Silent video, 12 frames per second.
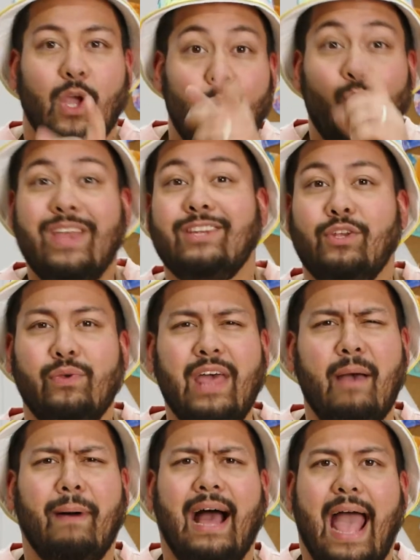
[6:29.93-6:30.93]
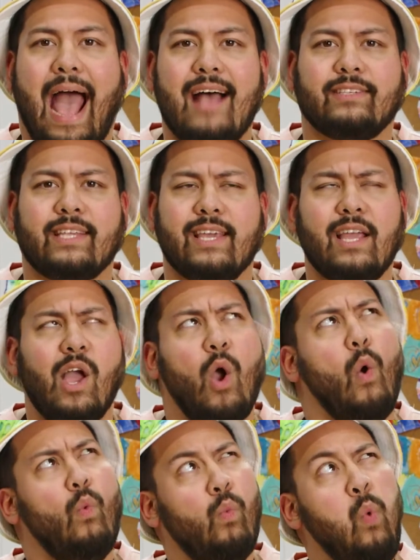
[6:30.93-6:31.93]
We do that by asking,
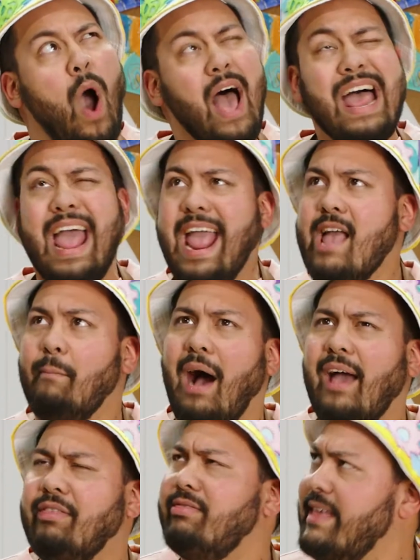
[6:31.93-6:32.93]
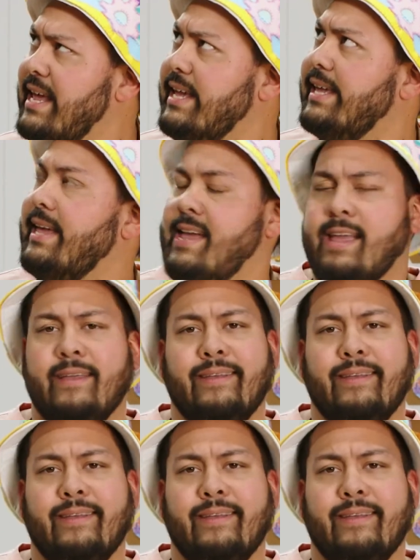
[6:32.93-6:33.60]
what am I thinking?